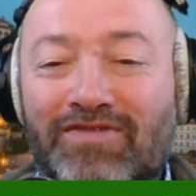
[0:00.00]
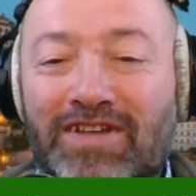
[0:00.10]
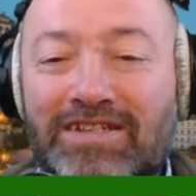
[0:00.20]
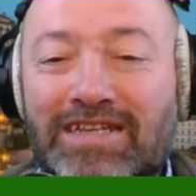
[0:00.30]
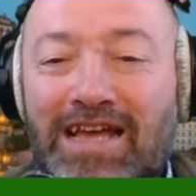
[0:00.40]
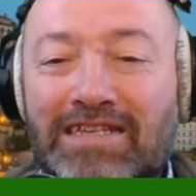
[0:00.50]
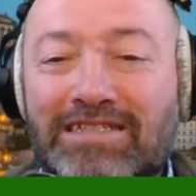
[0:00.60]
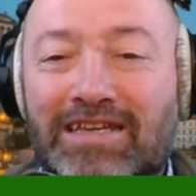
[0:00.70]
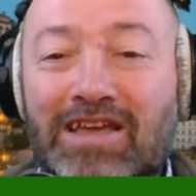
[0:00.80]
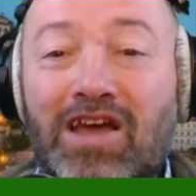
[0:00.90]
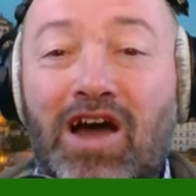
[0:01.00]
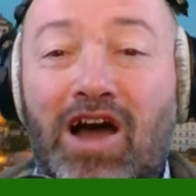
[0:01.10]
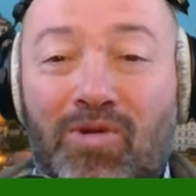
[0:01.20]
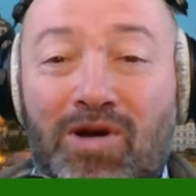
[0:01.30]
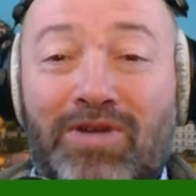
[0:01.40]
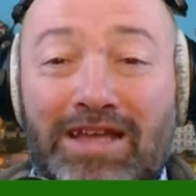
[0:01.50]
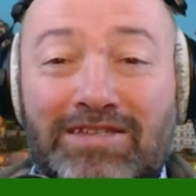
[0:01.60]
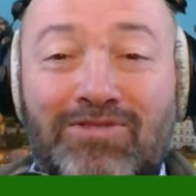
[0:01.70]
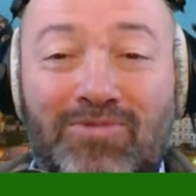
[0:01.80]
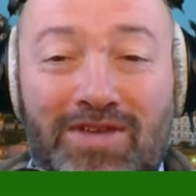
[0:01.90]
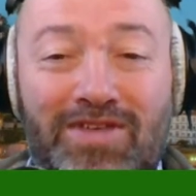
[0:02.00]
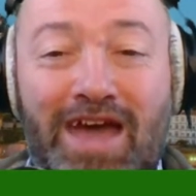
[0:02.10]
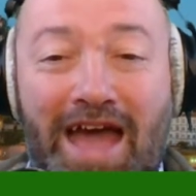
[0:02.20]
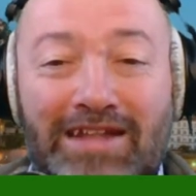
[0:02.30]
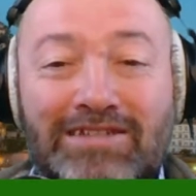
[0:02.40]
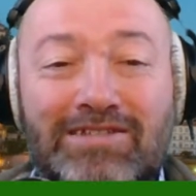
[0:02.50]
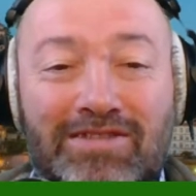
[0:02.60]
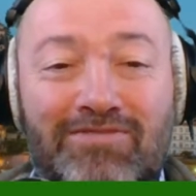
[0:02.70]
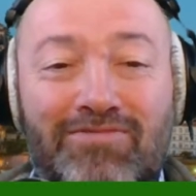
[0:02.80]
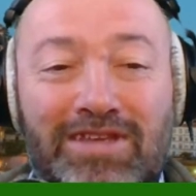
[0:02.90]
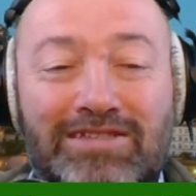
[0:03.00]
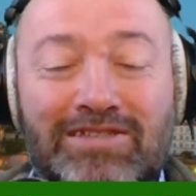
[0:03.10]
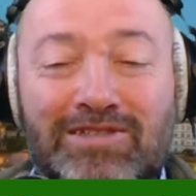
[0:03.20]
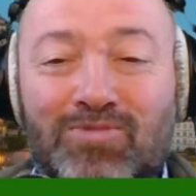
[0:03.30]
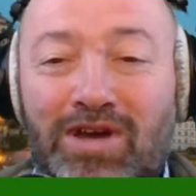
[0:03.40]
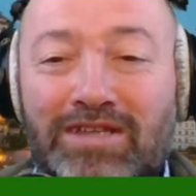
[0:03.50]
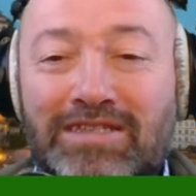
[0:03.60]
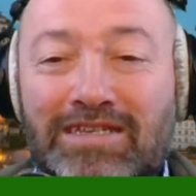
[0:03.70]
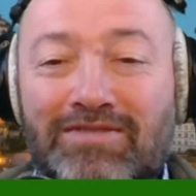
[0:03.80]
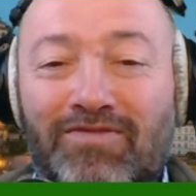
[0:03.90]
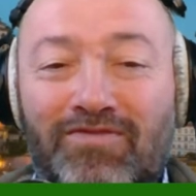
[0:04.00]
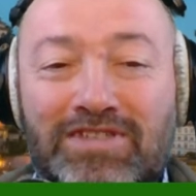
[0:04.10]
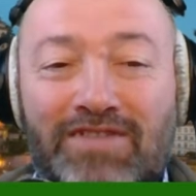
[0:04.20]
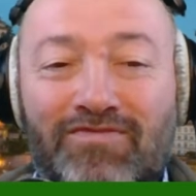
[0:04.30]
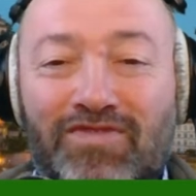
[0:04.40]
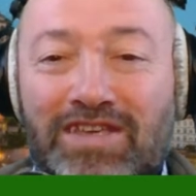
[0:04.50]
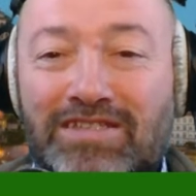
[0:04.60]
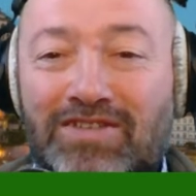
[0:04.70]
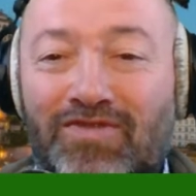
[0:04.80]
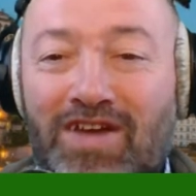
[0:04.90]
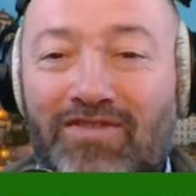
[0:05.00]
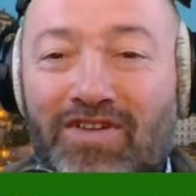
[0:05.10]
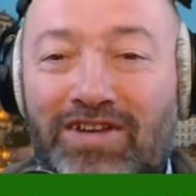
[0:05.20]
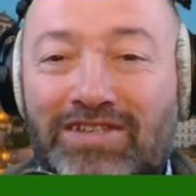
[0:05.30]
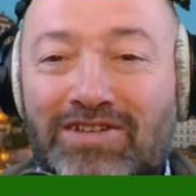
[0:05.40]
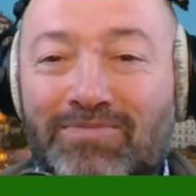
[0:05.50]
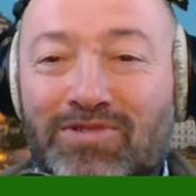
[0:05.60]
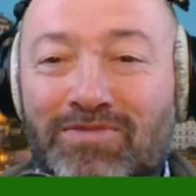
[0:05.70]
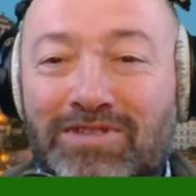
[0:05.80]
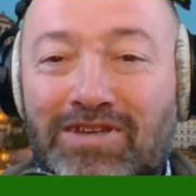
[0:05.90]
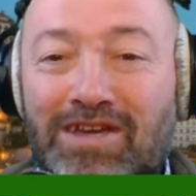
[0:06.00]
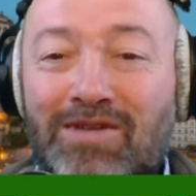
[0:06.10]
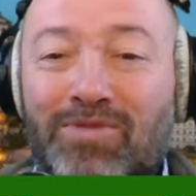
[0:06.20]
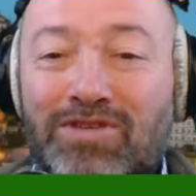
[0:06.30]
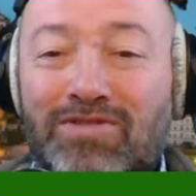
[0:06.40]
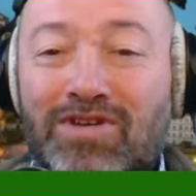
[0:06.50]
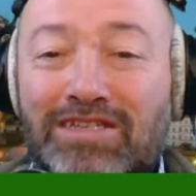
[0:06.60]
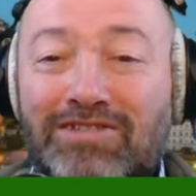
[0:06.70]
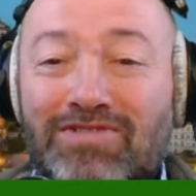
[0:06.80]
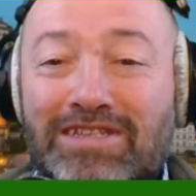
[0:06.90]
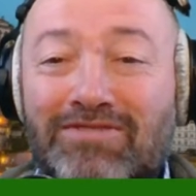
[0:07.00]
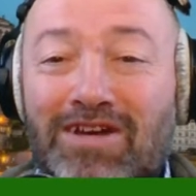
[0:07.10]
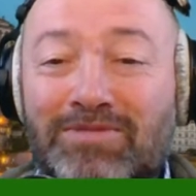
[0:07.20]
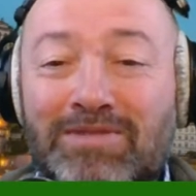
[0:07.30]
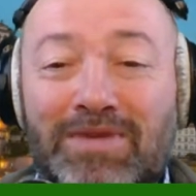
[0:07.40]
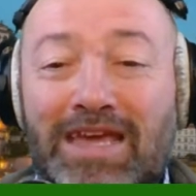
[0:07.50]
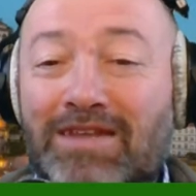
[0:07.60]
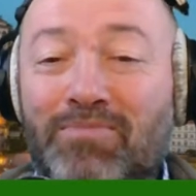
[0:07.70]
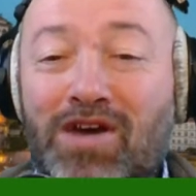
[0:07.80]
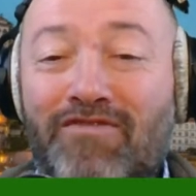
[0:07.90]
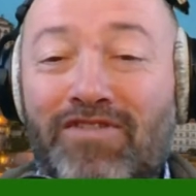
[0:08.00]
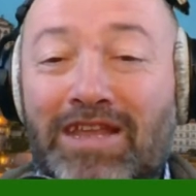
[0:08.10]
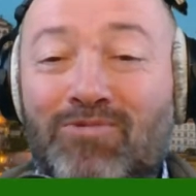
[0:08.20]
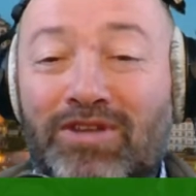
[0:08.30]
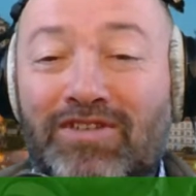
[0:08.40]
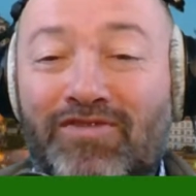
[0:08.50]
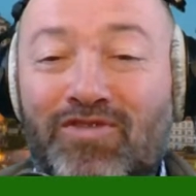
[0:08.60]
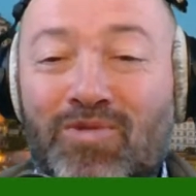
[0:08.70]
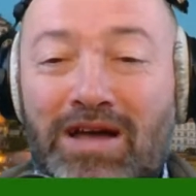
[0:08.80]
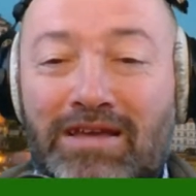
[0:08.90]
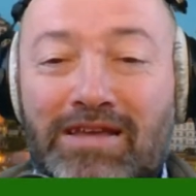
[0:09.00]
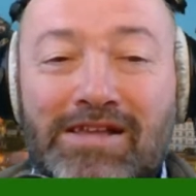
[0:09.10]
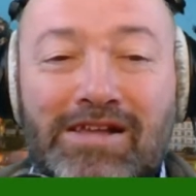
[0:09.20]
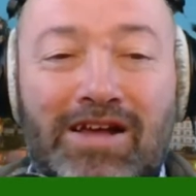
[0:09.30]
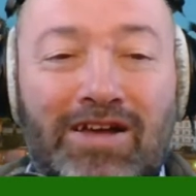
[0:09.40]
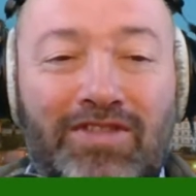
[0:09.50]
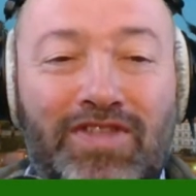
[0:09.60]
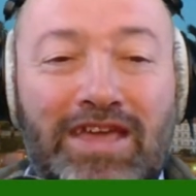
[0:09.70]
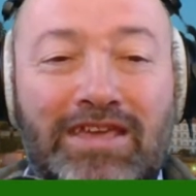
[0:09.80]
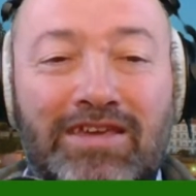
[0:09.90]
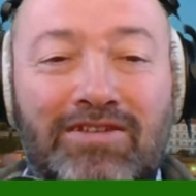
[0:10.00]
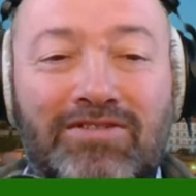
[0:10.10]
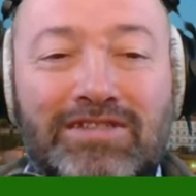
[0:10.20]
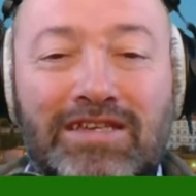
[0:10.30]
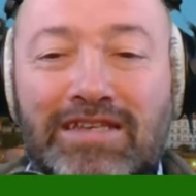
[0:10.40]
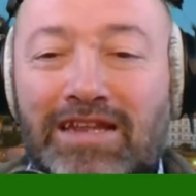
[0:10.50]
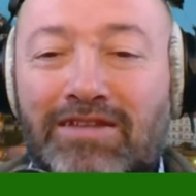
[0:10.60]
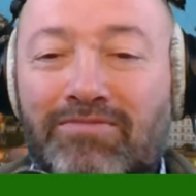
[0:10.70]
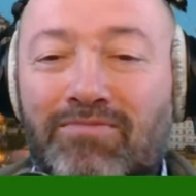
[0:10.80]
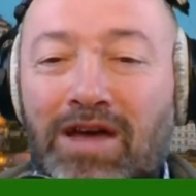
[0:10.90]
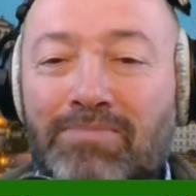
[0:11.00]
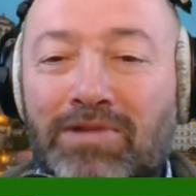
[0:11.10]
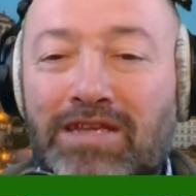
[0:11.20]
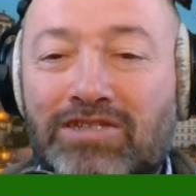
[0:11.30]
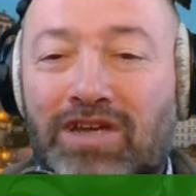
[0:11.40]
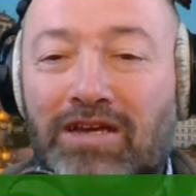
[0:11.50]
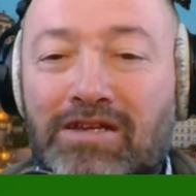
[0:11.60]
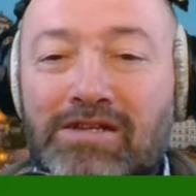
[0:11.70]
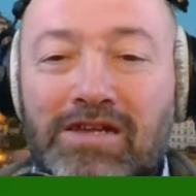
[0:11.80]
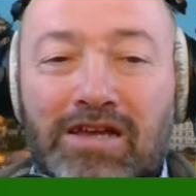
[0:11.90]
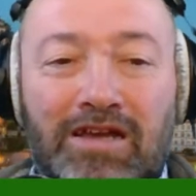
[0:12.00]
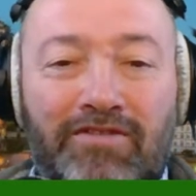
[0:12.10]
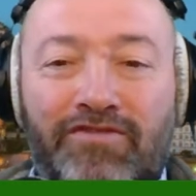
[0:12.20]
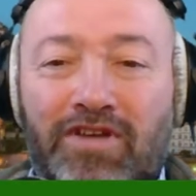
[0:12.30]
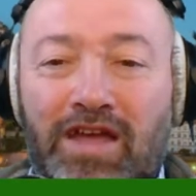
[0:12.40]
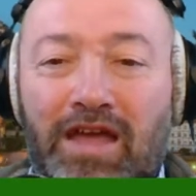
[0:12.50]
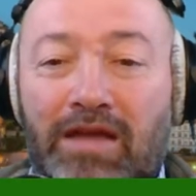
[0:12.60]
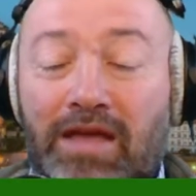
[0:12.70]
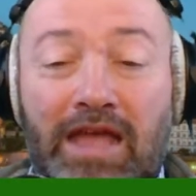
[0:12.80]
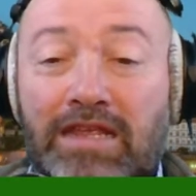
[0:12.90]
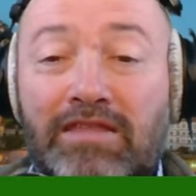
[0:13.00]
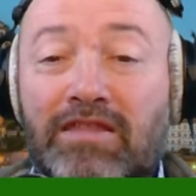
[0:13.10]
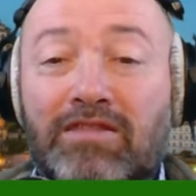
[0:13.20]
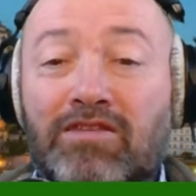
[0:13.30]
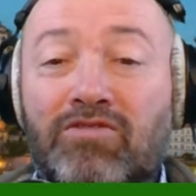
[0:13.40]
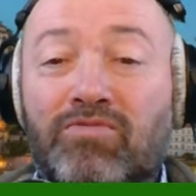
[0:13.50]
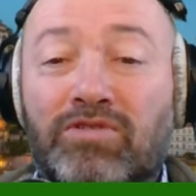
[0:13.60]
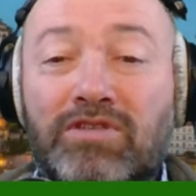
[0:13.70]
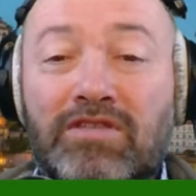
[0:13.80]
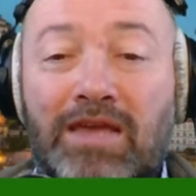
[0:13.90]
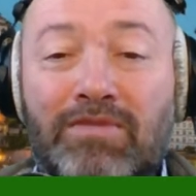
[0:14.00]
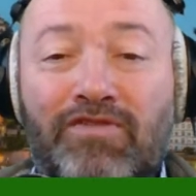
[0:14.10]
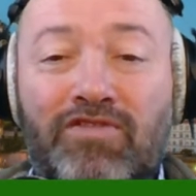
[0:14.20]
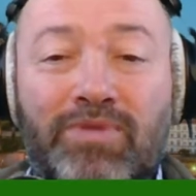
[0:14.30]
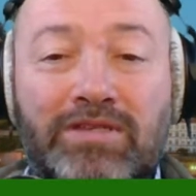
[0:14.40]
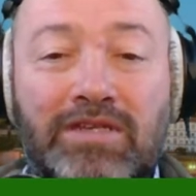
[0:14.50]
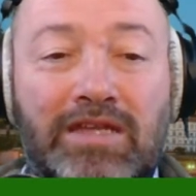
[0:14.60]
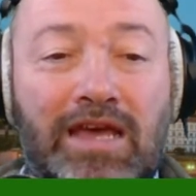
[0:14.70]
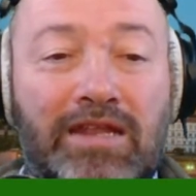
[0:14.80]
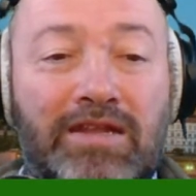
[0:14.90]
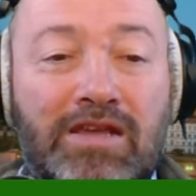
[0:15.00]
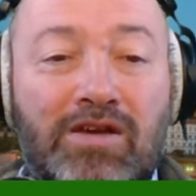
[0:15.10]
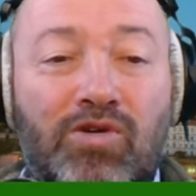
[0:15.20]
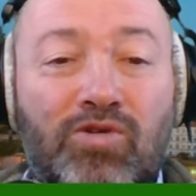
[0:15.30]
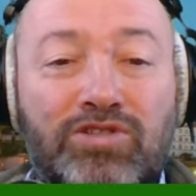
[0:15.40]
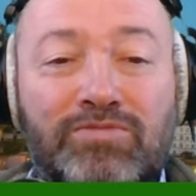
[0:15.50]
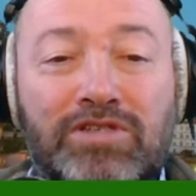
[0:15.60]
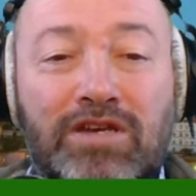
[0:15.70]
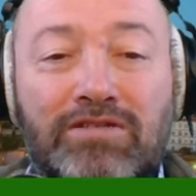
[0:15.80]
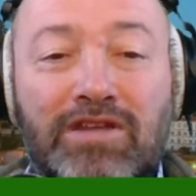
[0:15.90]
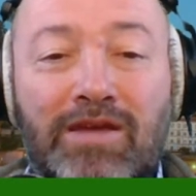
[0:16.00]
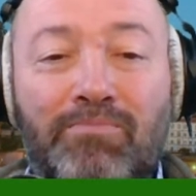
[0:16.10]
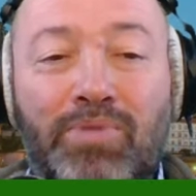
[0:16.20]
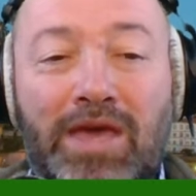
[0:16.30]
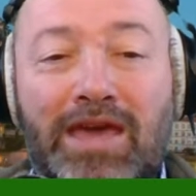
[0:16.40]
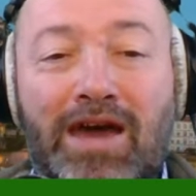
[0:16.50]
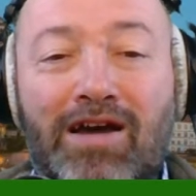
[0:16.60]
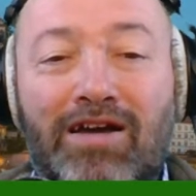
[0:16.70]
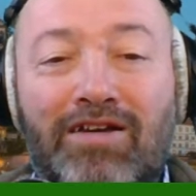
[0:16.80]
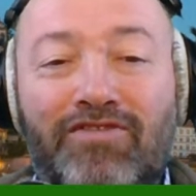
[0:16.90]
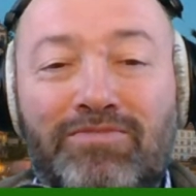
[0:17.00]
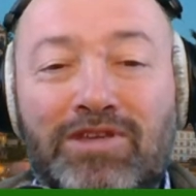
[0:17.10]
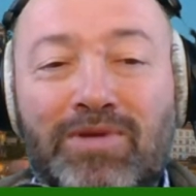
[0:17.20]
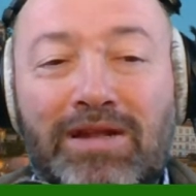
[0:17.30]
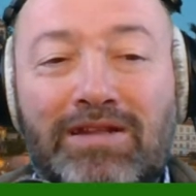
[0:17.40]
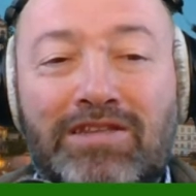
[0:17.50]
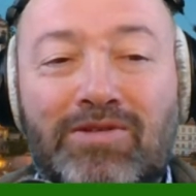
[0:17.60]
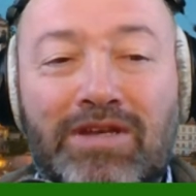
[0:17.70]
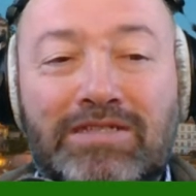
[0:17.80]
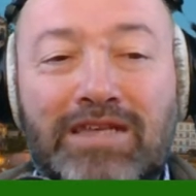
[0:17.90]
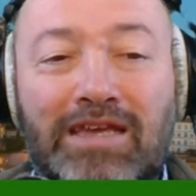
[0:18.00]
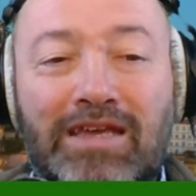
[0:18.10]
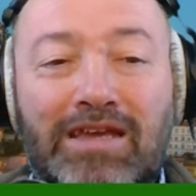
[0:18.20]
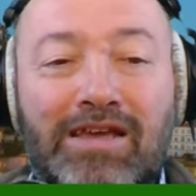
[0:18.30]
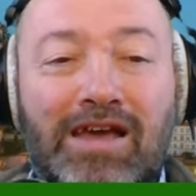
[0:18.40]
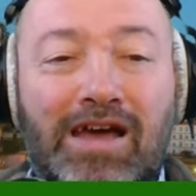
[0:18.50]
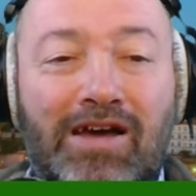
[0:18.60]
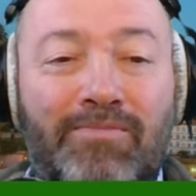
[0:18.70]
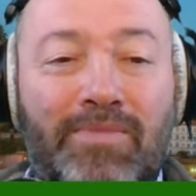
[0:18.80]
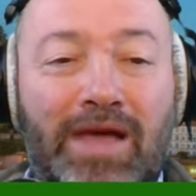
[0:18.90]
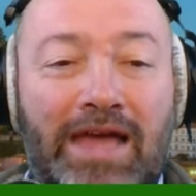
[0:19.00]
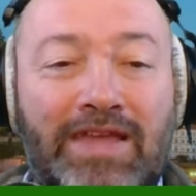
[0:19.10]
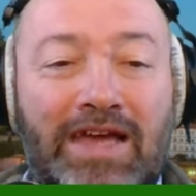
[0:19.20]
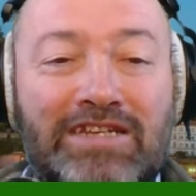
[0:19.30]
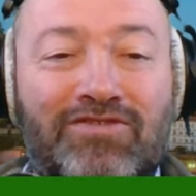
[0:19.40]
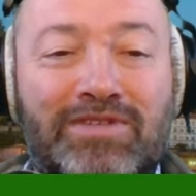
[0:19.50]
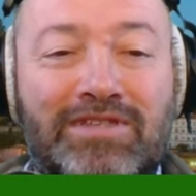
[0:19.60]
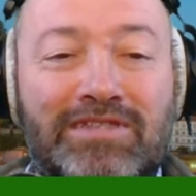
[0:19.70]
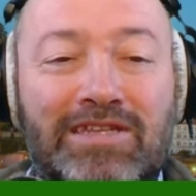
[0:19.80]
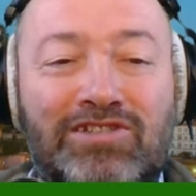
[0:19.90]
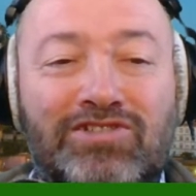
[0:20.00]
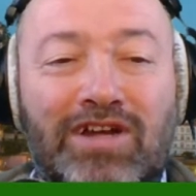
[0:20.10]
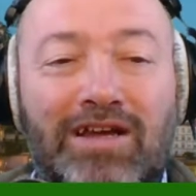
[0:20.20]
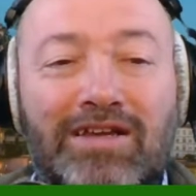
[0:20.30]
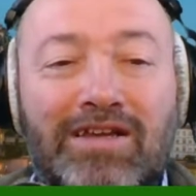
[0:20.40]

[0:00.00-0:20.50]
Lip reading: Fantastic. I will get to the weather and the reasons why D7 visas fail very soon, I promise you. But you guys are interrupting me in a perfectly wonderful way. Thank you, says Helen. My pleasure. For anything that you want to thank me for, basically, Helen. Awesome show tonight. Big hug from New England, USA. And that's from Sintra.